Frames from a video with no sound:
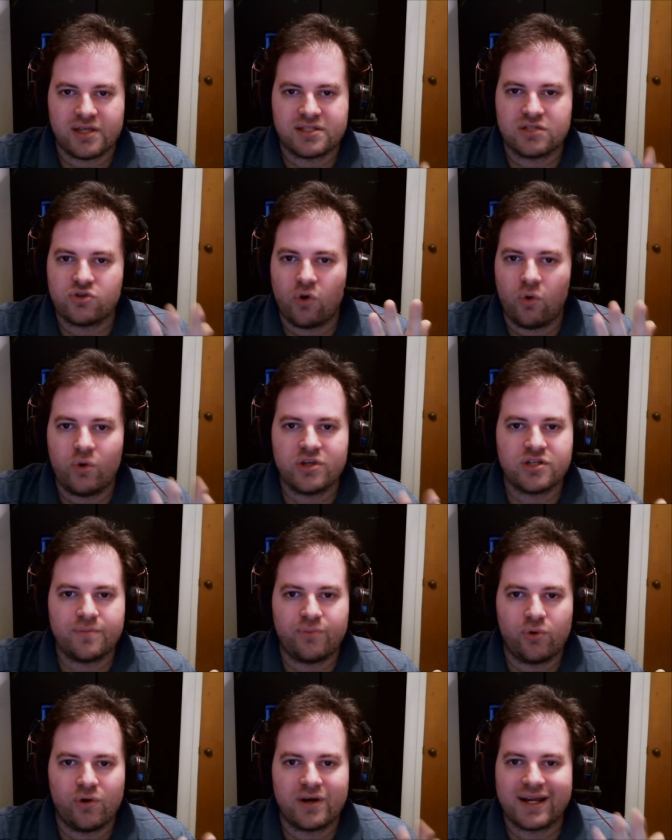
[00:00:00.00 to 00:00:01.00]
it's always
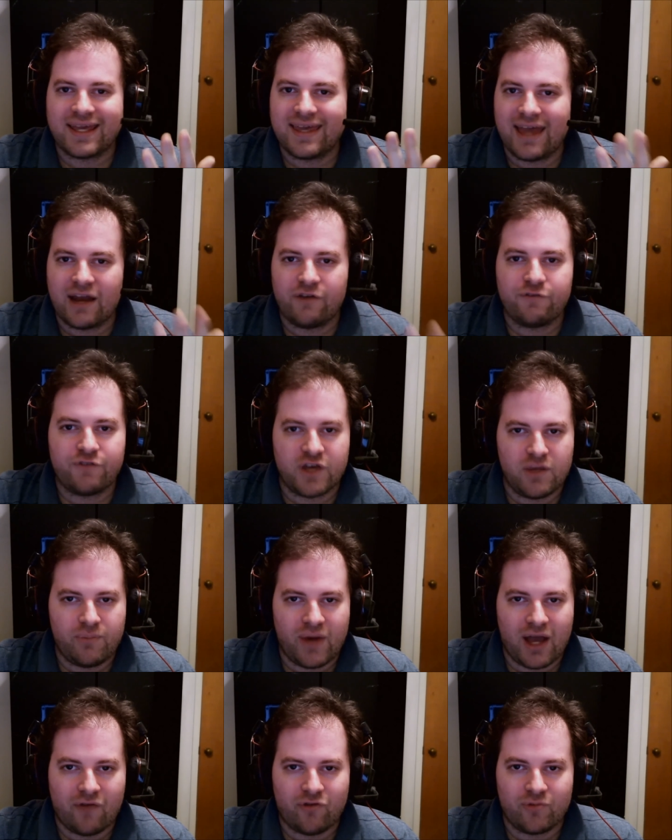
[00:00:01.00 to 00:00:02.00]
important to get
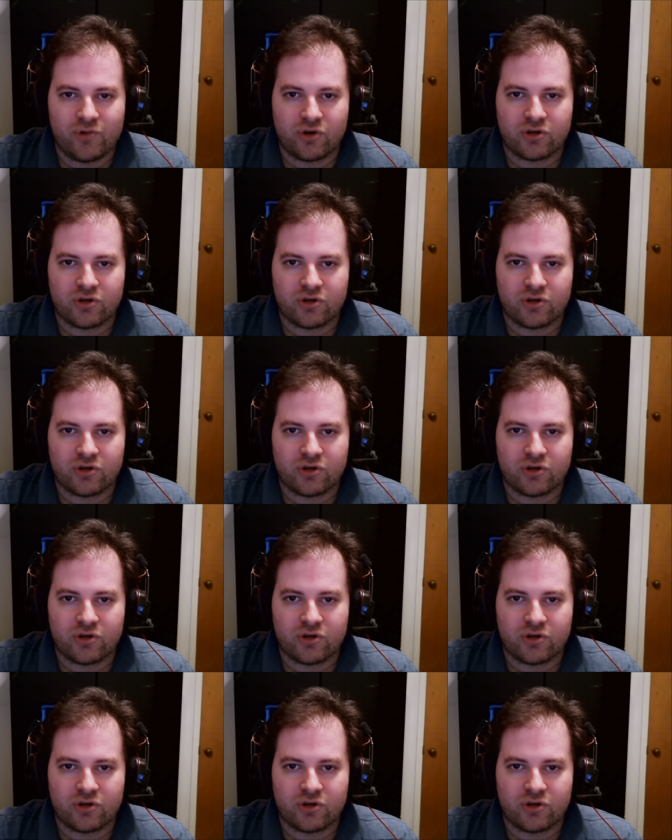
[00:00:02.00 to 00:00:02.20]
feedback from your